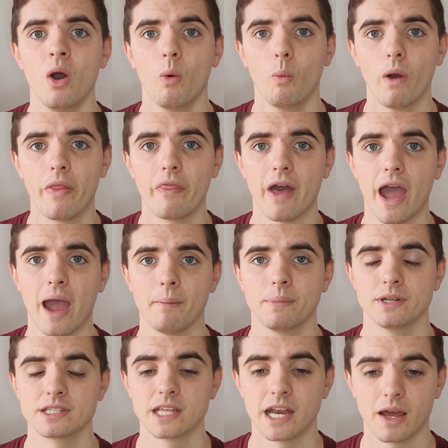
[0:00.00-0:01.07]
when that
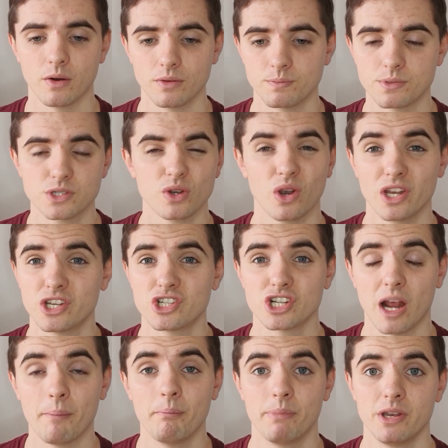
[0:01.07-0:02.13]
happens. They're now a solid
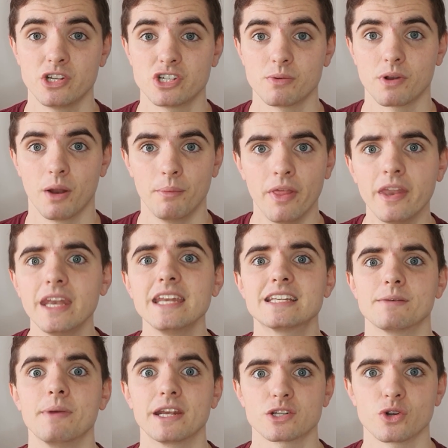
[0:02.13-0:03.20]
championship club and they need to
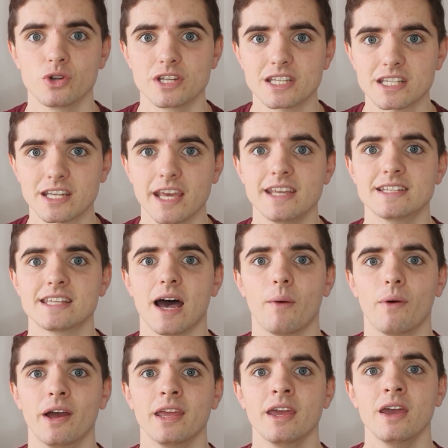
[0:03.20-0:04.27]
make sure it stays that
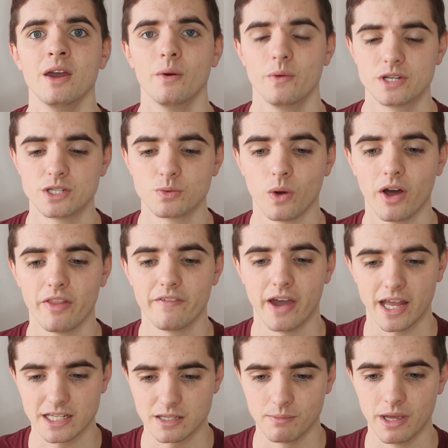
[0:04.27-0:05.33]
way, which is why they've
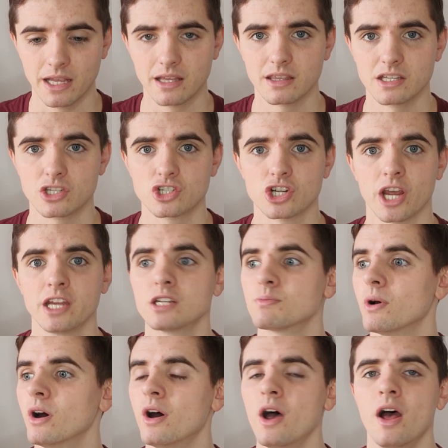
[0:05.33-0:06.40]
had to make this change.
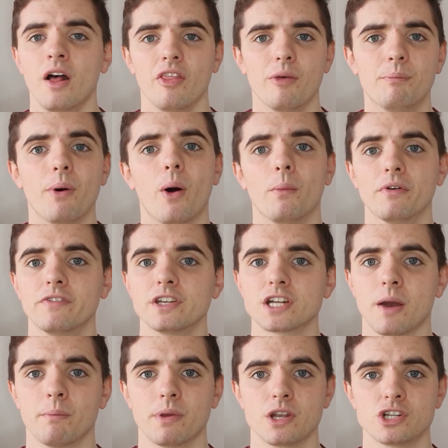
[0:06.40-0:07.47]
But the bottom of the
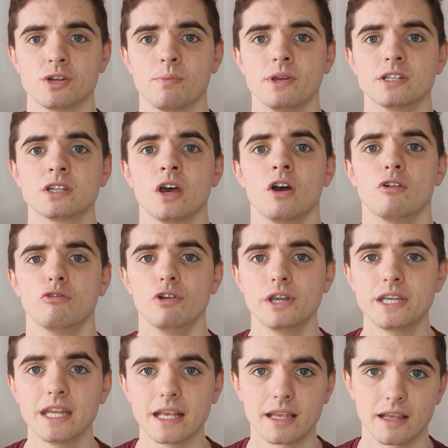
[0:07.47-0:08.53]
championship is
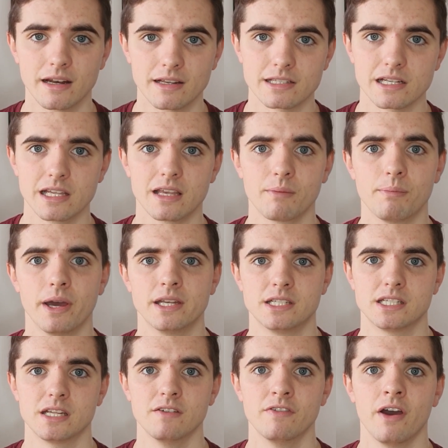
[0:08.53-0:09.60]
ridiculously
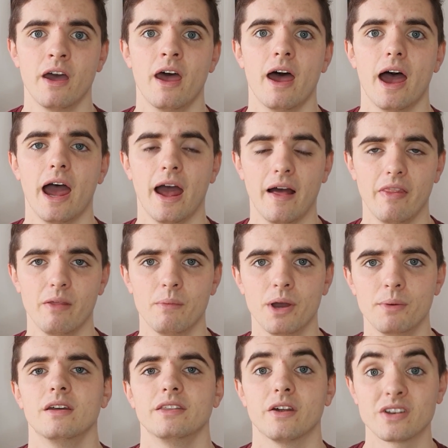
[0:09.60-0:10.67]
competitive at the
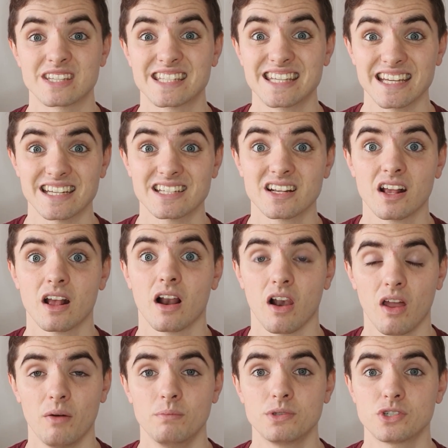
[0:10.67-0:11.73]
moment. There are 6
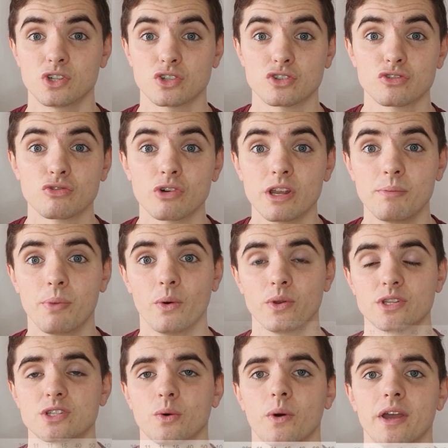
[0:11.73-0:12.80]
clubs just 3
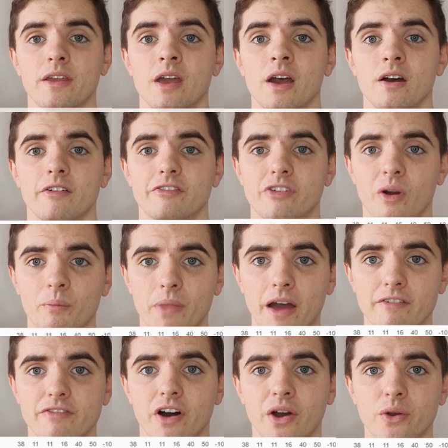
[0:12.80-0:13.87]
points away from
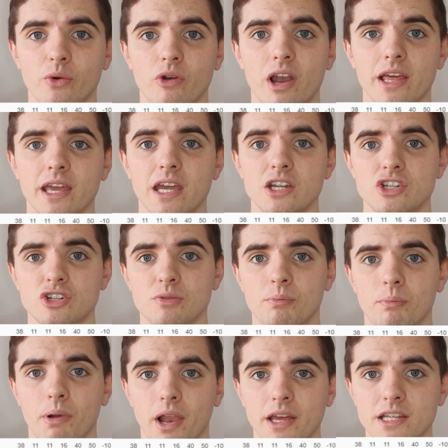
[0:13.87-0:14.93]
that final relegation
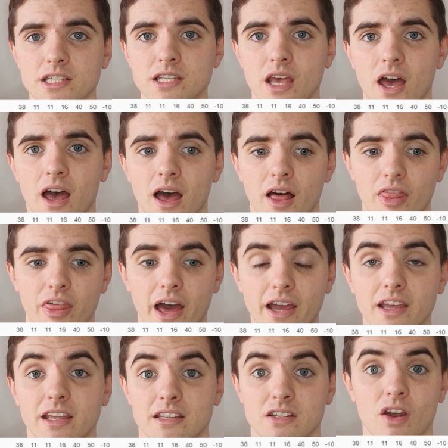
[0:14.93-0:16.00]
place that
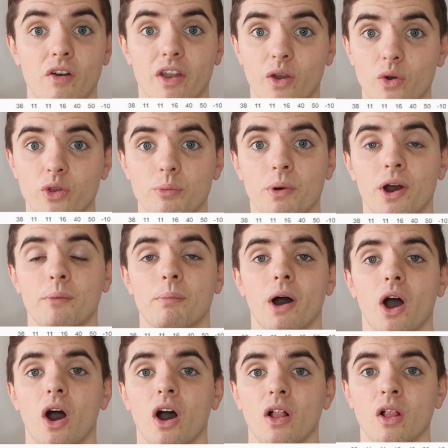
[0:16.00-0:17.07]
is currently occupied by
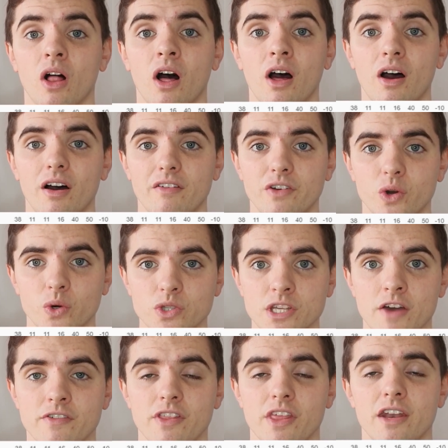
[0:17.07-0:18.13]
Hull, of course,
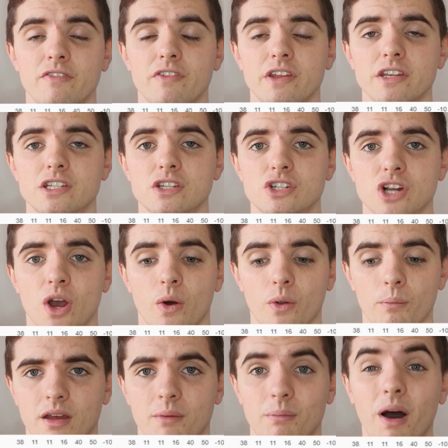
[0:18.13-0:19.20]
after their defeat to
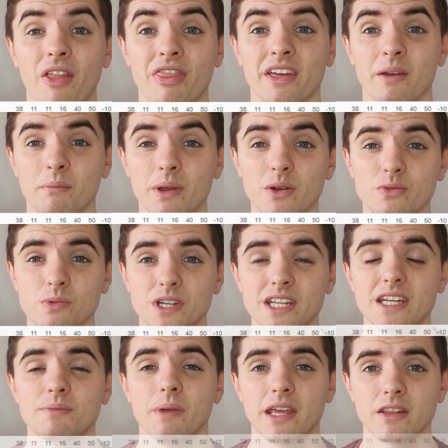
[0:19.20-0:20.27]
Charlton. But I think Middlesbrough
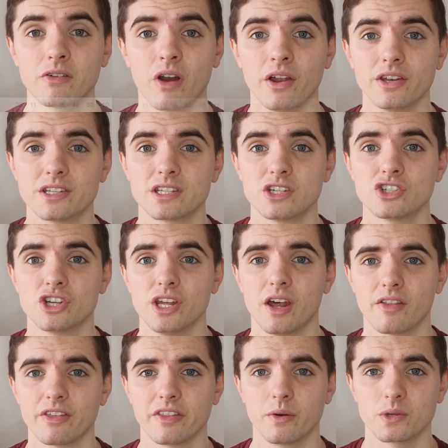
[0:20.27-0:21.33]
did make the right decision here. I
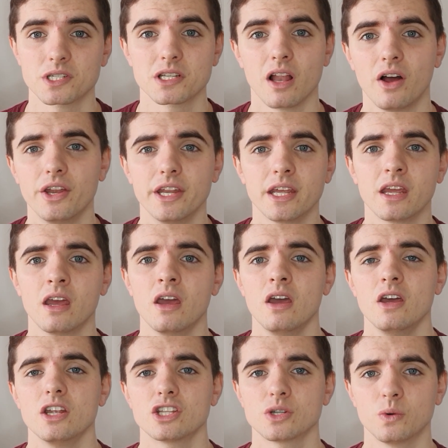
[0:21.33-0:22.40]
think they were sliding
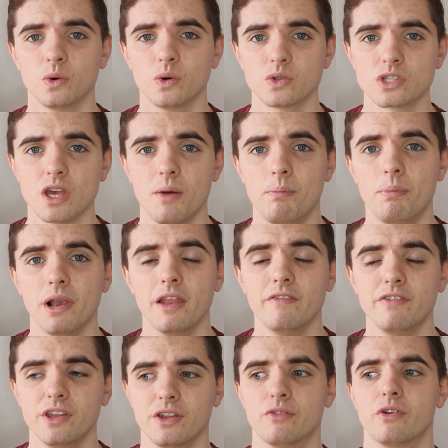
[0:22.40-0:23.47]
towards
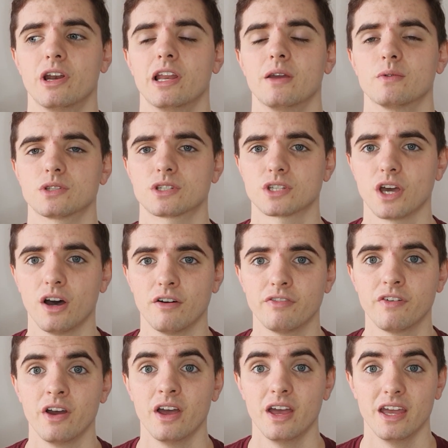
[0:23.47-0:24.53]
oblivion, really. It was tough.
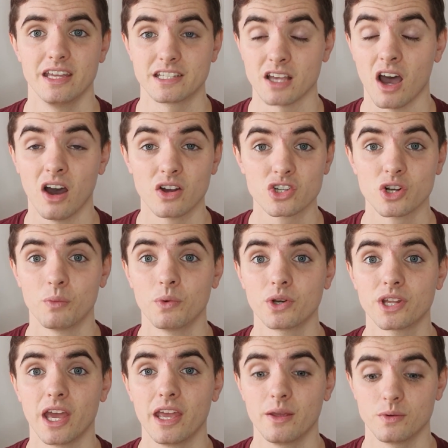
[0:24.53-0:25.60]
It's harsh on
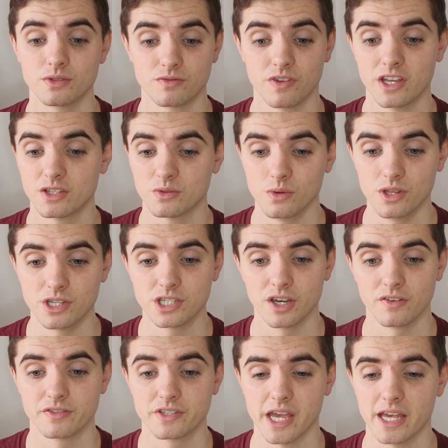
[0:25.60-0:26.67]
Woodgate. He was faced with a
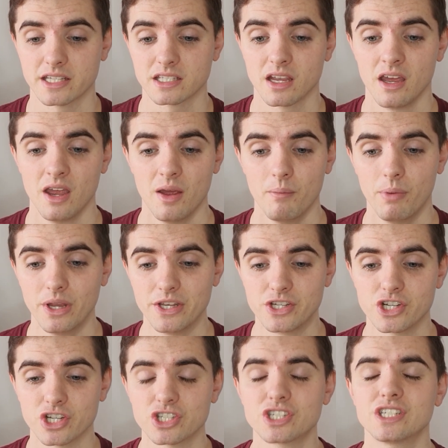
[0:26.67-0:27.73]
tough task, but he
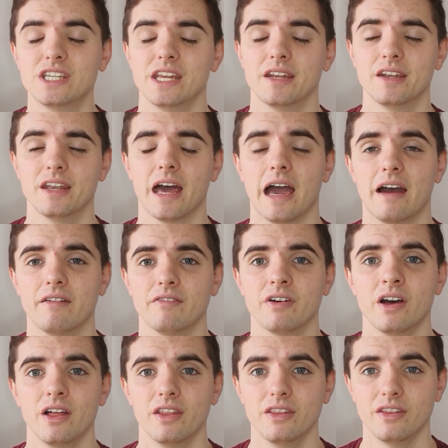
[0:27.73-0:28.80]
just didn't have
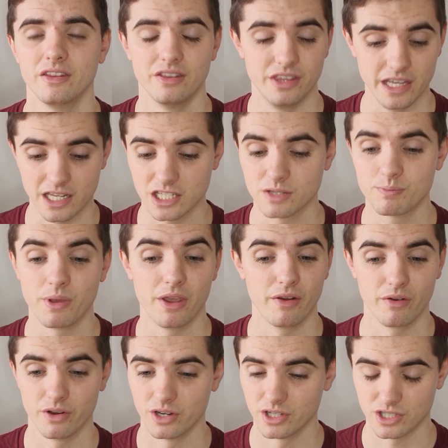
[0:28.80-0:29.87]
the
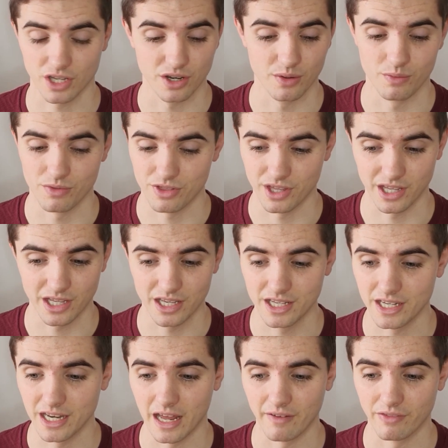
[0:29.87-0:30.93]
experience. I don't think he
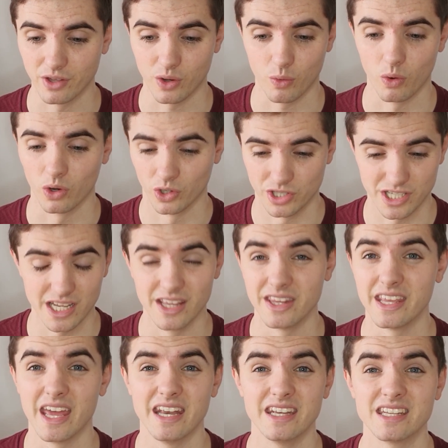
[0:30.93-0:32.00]
didn't have the quality in the
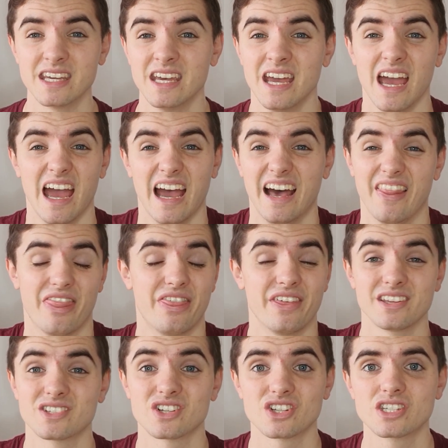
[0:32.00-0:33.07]
end, and
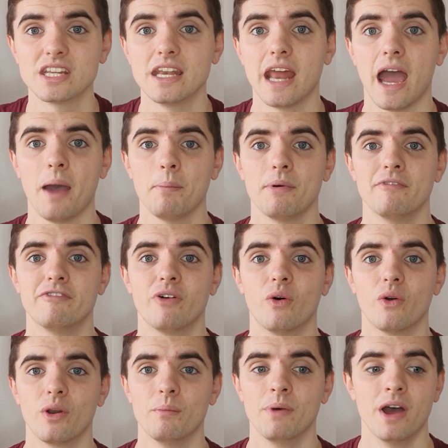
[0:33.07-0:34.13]
things just didn't happen
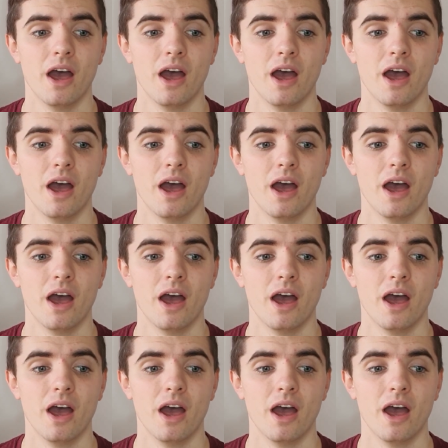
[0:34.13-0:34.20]
for him.